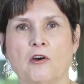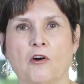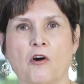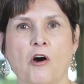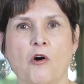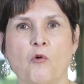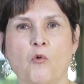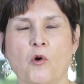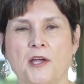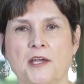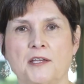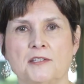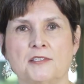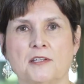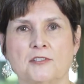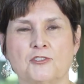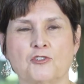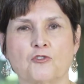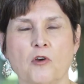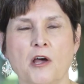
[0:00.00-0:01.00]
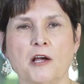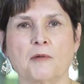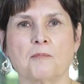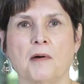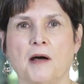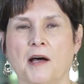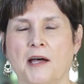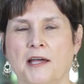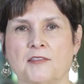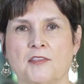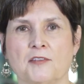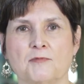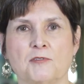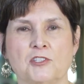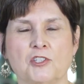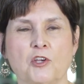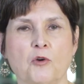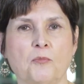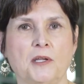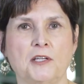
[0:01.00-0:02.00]
are always struck by
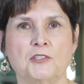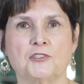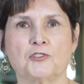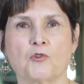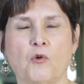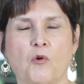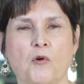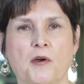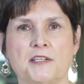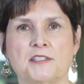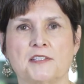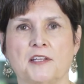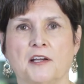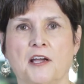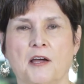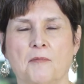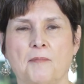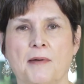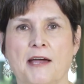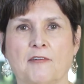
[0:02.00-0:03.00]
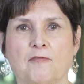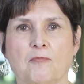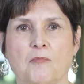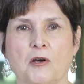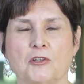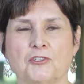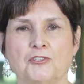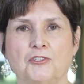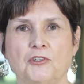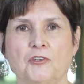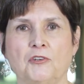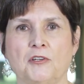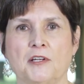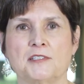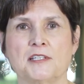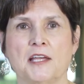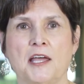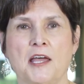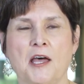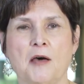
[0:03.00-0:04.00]
so many stories that come back from our
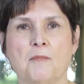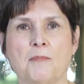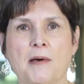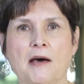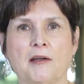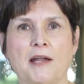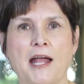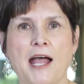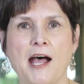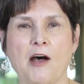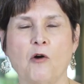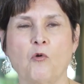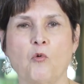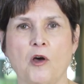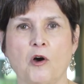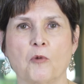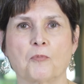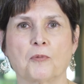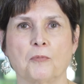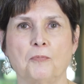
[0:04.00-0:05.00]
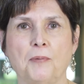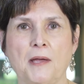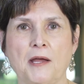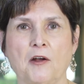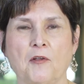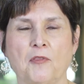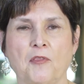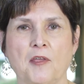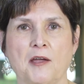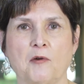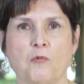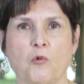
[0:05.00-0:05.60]
students about how well prepared they